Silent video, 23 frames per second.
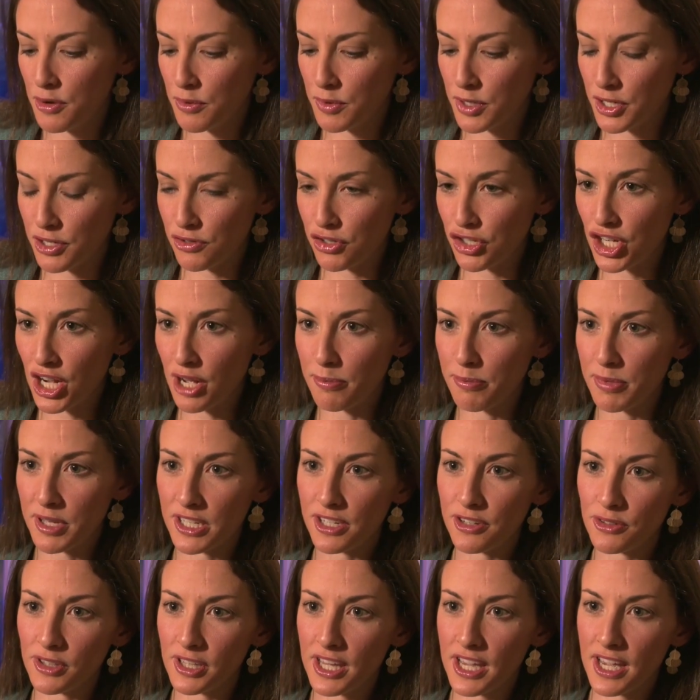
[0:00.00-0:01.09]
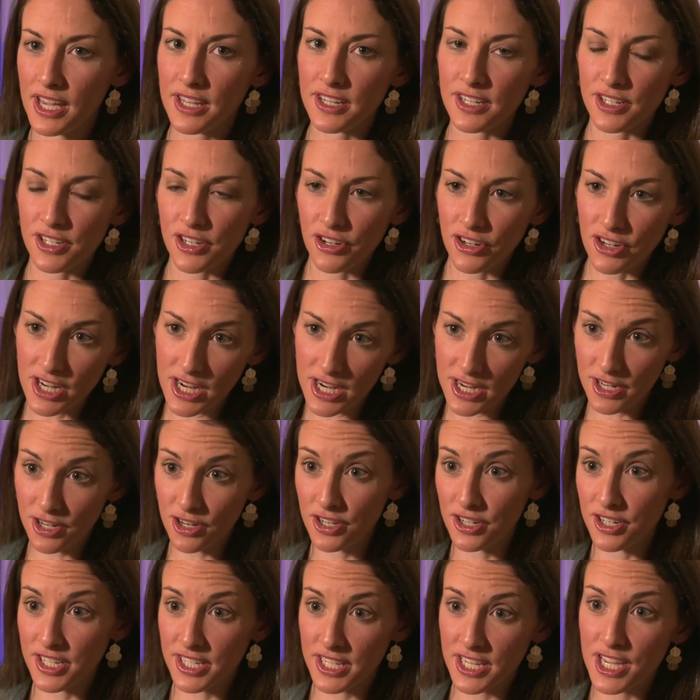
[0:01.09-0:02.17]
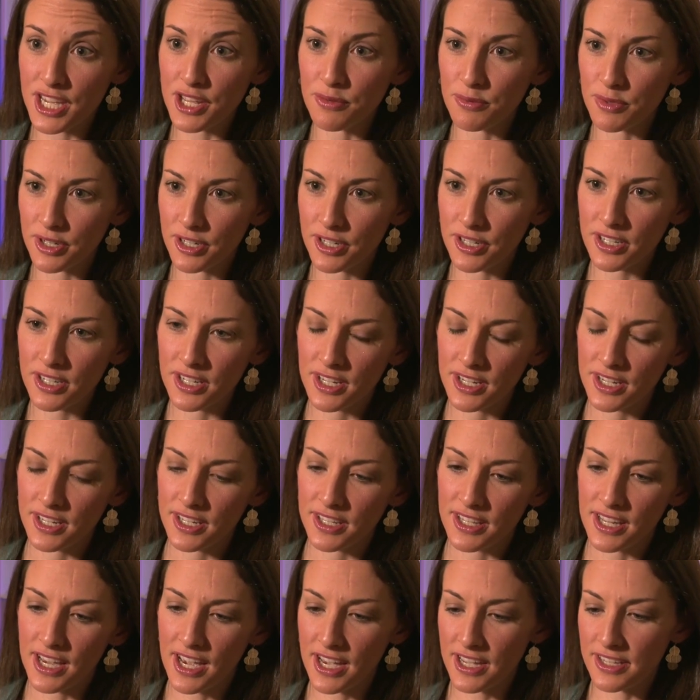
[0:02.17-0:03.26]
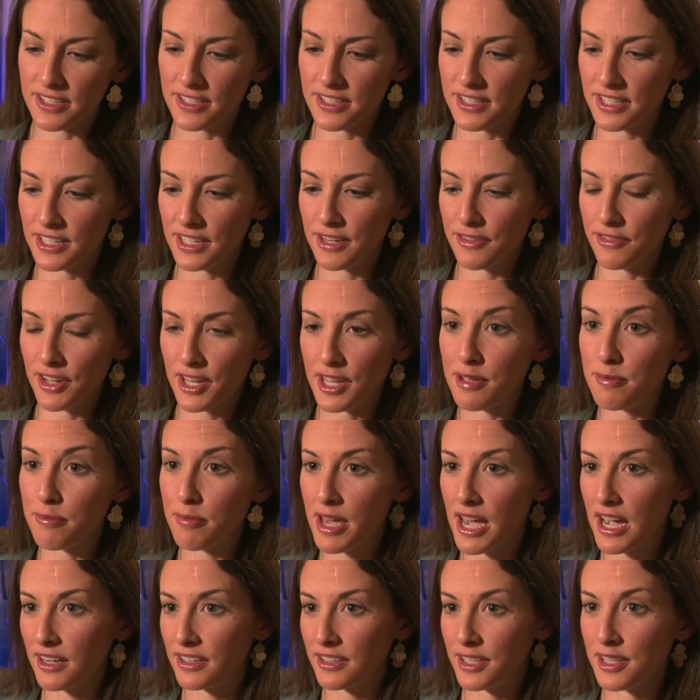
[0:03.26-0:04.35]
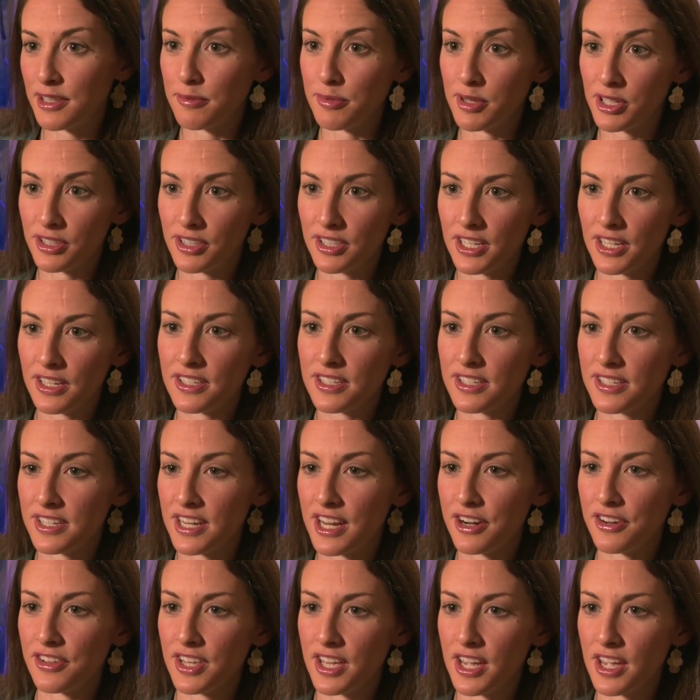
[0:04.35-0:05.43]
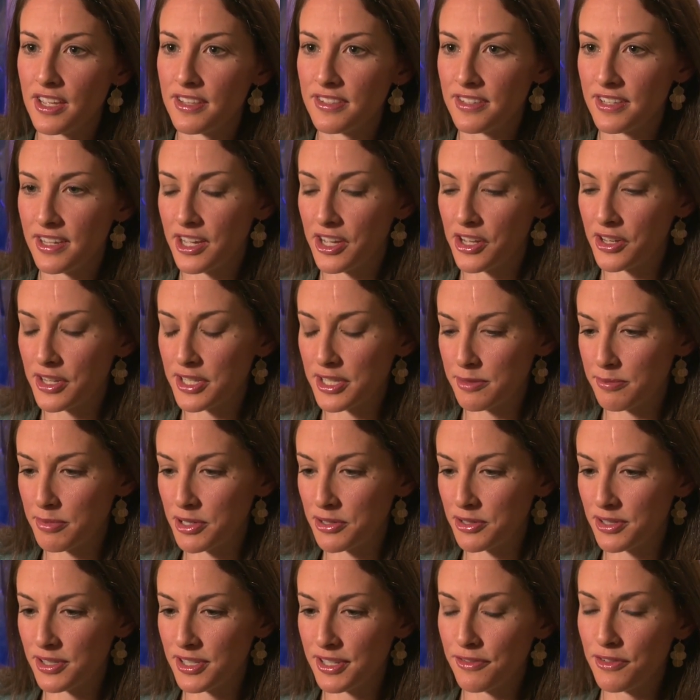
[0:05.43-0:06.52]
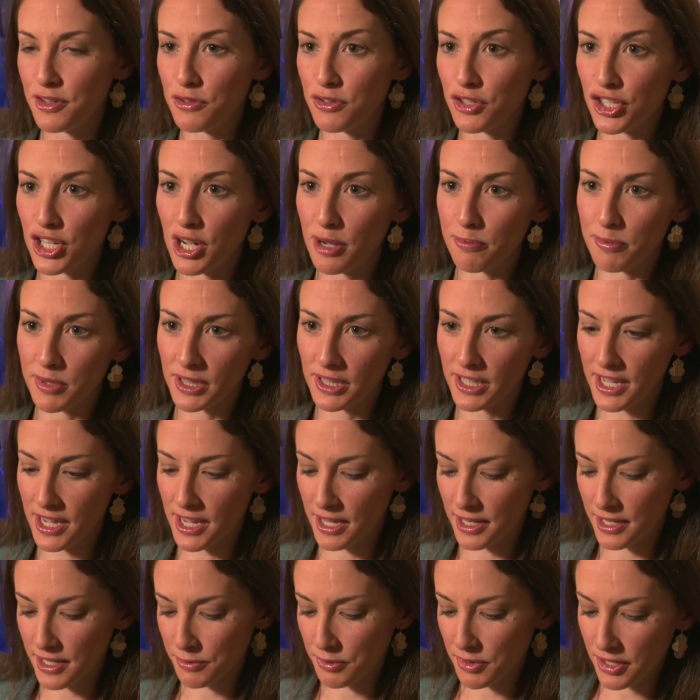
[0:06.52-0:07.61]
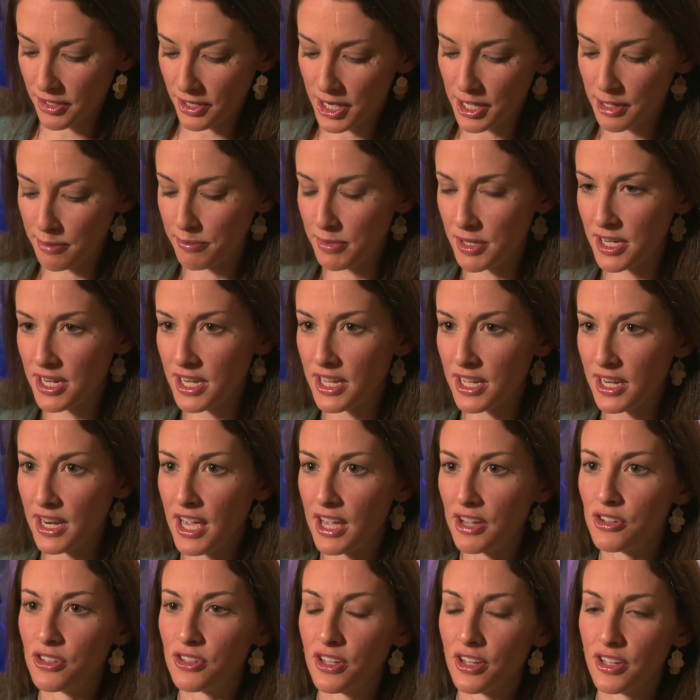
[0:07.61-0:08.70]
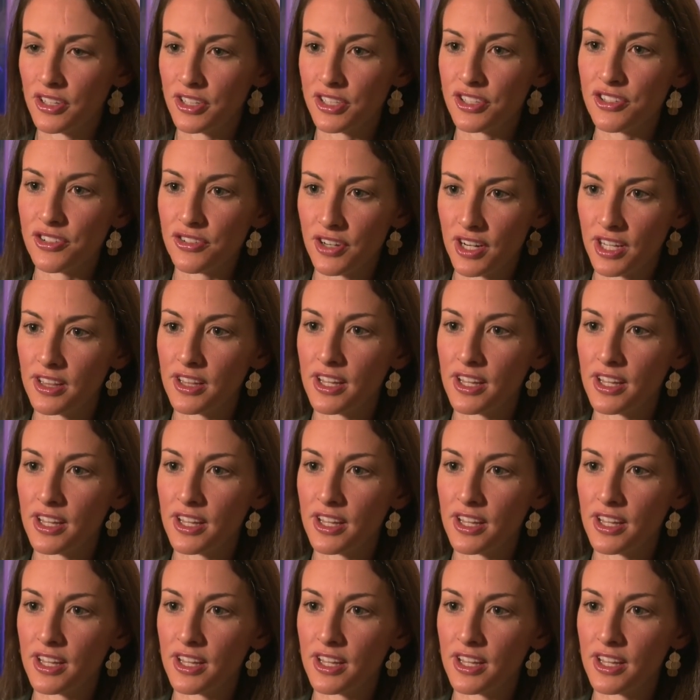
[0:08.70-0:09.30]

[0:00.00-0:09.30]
when you jump and you land and your knee turns inward, that has a significant impact on the ability to tear the A C L as opposed if you jump and land with your hip and knee and ankle all in a straight